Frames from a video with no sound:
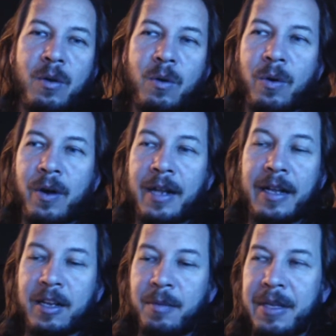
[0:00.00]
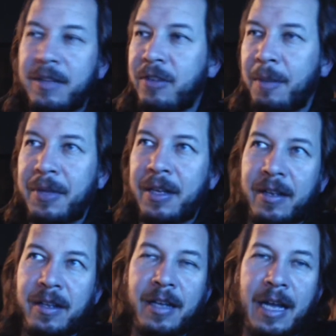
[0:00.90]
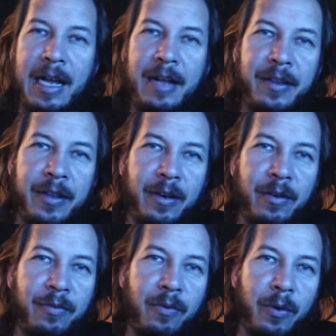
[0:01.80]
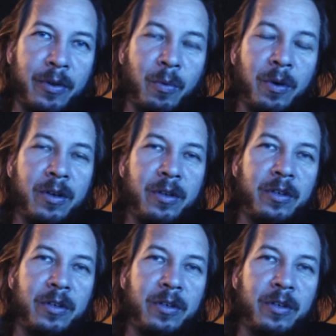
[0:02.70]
And that could be something for the world,